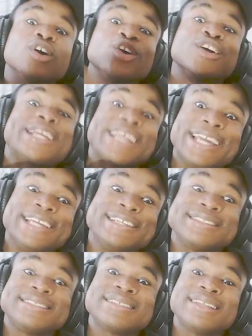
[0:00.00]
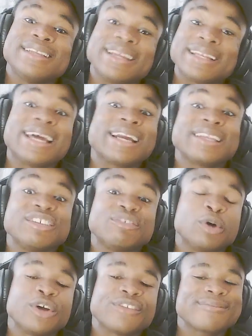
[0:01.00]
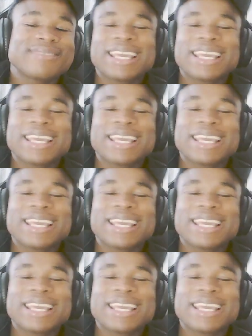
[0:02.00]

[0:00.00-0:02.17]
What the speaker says: her case to the detective voice?